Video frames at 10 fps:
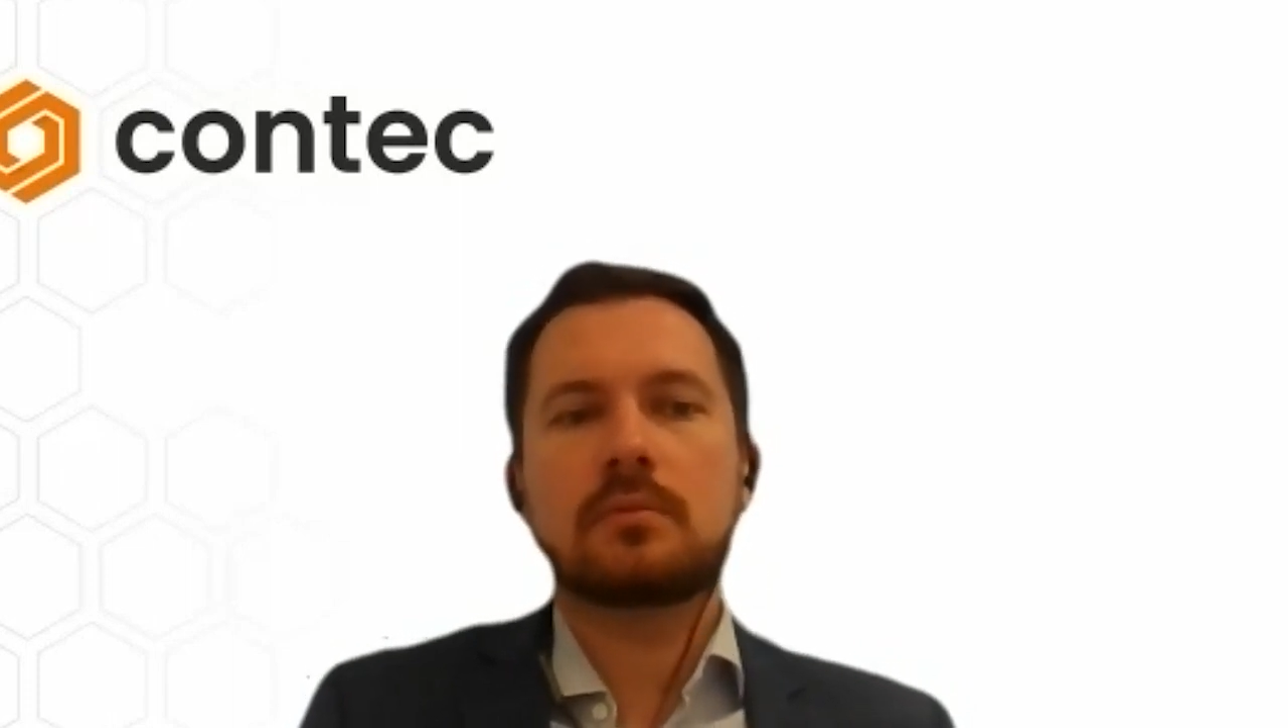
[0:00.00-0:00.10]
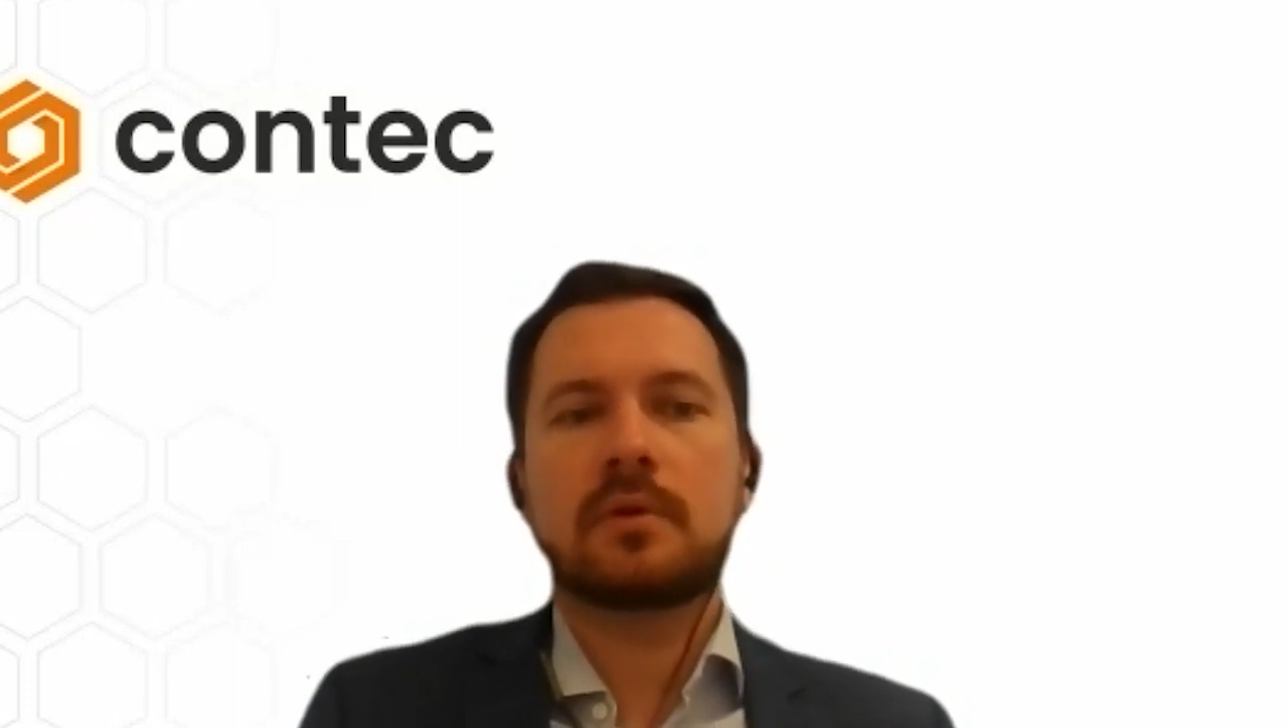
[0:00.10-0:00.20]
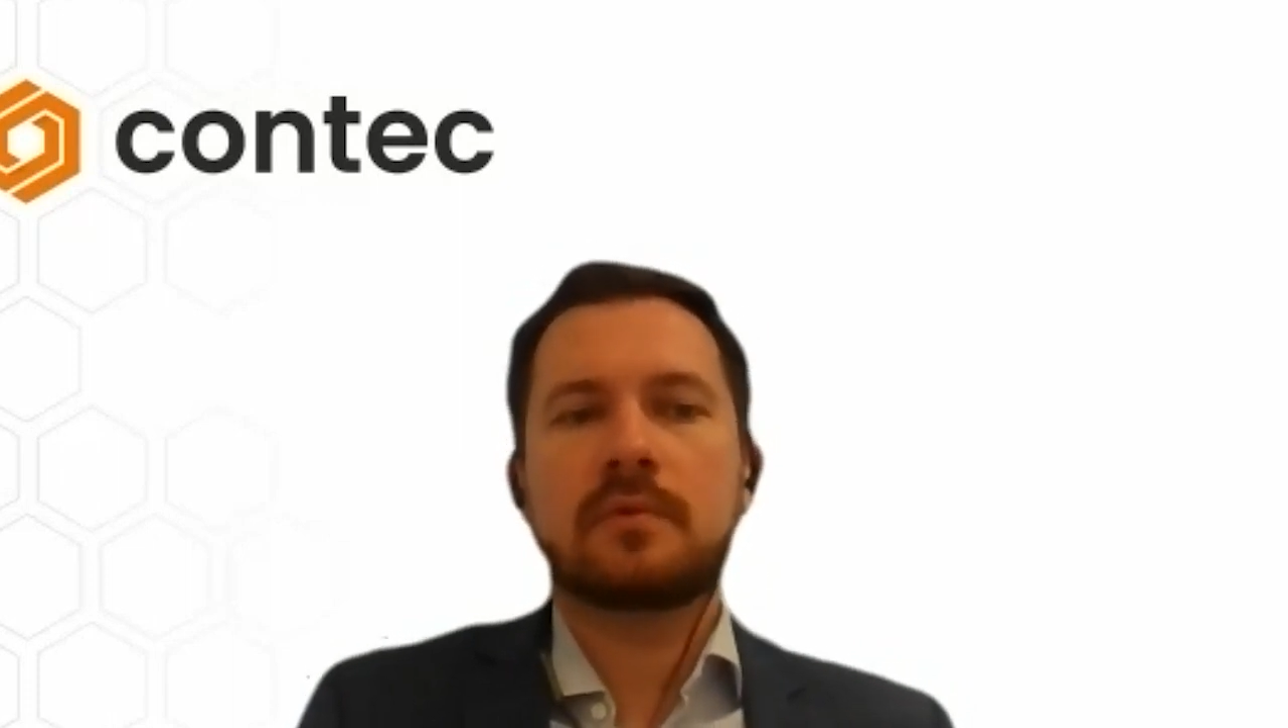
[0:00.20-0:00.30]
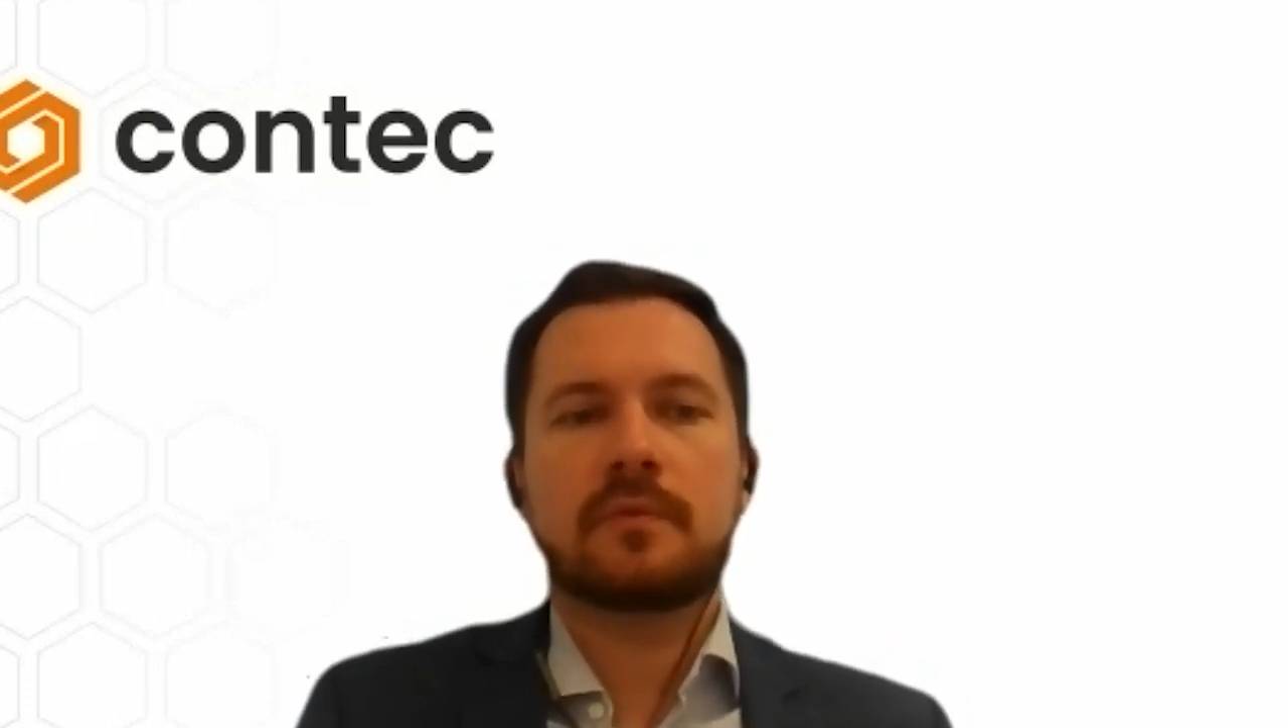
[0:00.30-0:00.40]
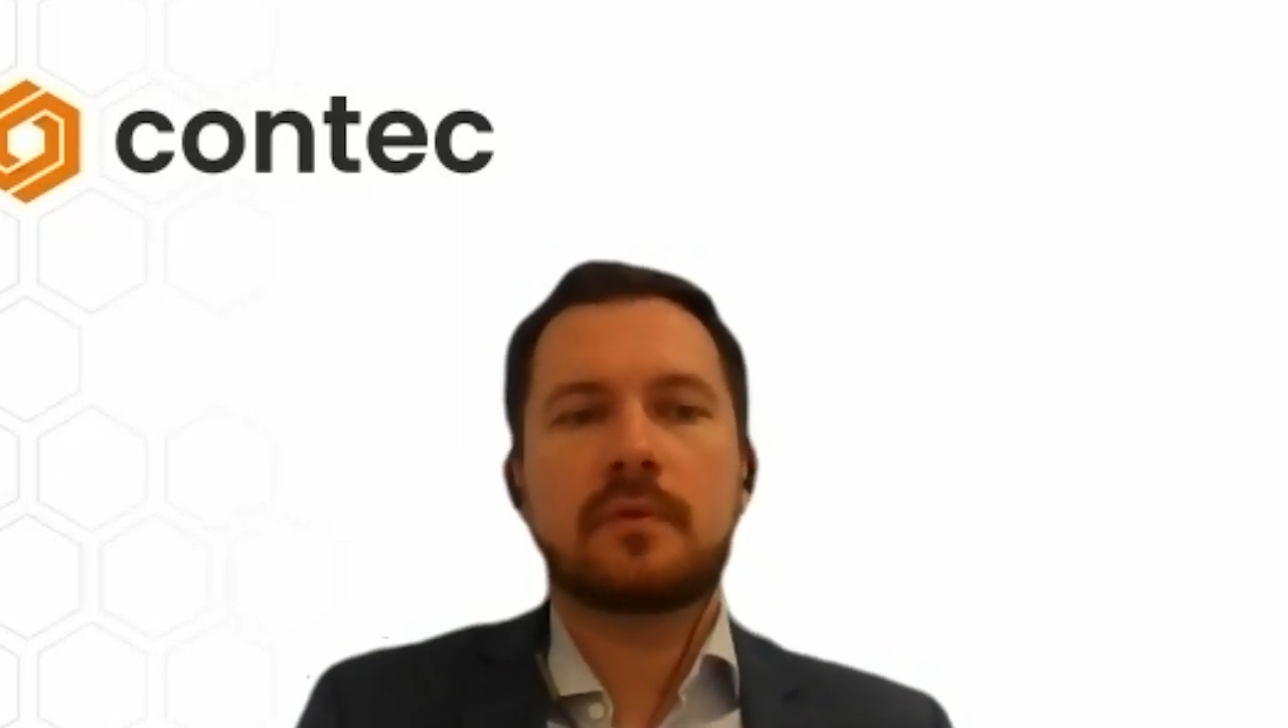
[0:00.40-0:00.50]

with